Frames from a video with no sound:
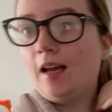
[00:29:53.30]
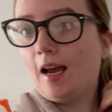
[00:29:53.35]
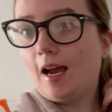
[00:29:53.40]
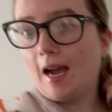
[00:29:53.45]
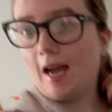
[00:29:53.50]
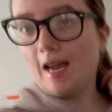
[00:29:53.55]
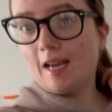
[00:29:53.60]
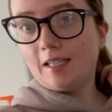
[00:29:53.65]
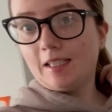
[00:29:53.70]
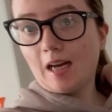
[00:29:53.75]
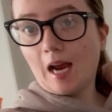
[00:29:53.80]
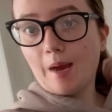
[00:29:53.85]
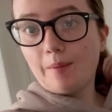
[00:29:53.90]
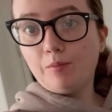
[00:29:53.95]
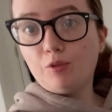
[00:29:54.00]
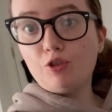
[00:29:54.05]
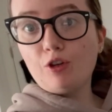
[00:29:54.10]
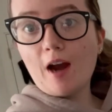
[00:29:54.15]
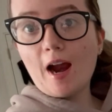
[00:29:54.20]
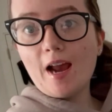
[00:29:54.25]
and I'm
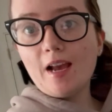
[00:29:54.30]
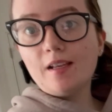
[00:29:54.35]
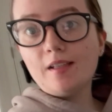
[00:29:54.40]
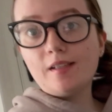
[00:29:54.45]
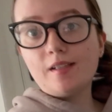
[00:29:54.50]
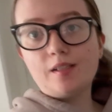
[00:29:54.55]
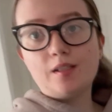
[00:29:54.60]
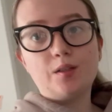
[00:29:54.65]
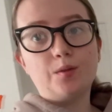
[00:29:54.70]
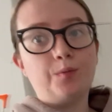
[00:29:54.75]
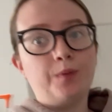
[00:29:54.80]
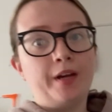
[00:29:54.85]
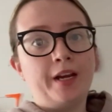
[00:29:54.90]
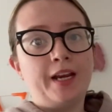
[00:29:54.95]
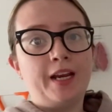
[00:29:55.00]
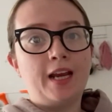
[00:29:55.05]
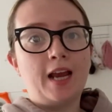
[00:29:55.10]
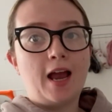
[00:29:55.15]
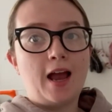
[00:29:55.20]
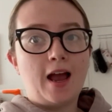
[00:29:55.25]
dressed.
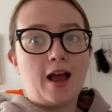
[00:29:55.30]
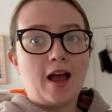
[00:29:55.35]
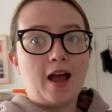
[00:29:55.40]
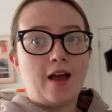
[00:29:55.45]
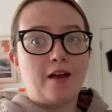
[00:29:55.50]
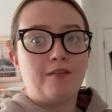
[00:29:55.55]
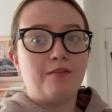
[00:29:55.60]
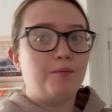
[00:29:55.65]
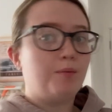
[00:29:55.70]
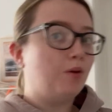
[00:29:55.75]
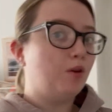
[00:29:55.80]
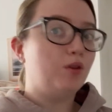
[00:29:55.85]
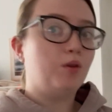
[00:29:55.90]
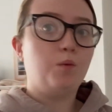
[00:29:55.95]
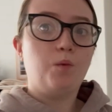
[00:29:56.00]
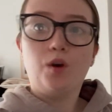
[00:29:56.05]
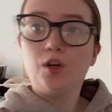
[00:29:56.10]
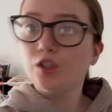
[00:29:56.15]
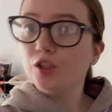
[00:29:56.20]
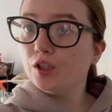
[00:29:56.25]
We have put the
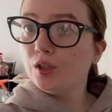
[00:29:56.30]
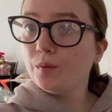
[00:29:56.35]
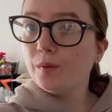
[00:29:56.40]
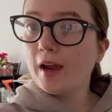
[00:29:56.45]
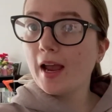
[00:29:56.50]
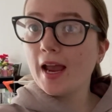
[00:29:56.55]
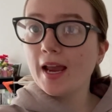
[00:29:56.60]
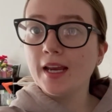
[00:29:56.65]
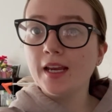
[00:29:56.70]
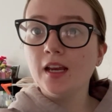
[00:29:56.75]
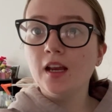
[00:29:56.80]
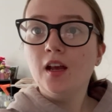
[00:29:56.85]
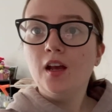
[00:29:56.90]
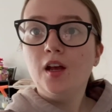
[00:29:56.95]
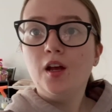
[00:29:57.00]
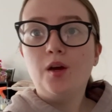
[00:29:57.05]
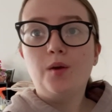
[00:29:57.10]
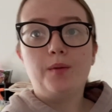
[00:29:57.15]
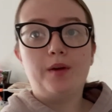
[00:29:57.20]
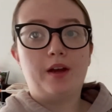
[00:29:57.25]
washing away.
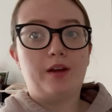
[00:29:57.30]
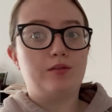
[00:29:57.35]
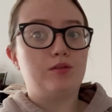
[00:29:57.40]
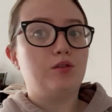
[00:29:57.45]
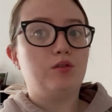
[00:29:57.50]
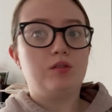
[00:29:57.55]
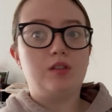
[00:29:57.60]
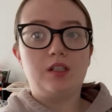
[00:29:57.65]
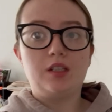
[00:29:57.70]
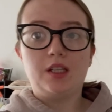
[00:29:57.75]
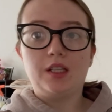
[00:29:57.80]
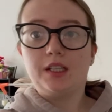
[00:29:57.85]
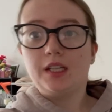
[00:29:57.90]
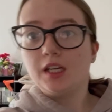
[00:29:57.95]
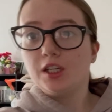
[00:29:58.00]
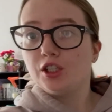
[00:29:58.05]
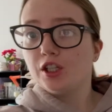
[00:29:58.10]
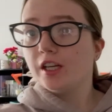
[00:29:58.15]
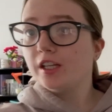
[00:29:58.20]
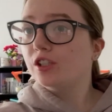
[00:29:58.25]
We have sorted the
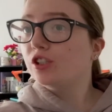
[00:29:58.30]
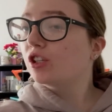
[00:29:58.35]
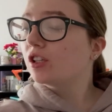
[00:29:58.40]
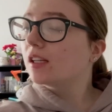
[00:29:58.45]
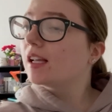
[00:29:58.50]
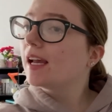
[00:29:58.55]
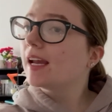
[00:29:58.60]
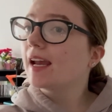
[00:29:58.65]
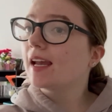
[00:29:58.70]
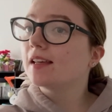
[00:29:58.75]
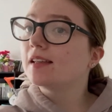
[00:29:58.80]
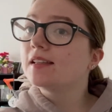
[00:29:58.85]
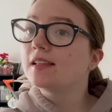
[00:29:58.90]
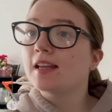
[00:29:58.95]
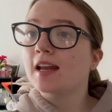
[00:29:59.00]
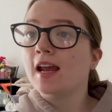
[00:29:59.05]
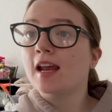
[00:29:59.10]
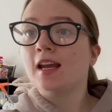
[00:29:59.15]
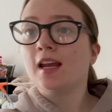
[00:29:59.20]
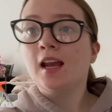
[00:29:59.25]
dishes, just like
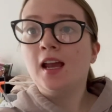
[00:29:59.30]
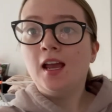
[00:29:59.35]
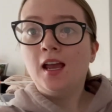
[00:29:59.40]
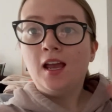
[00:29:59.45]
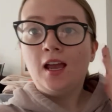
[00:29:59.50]
yesterday.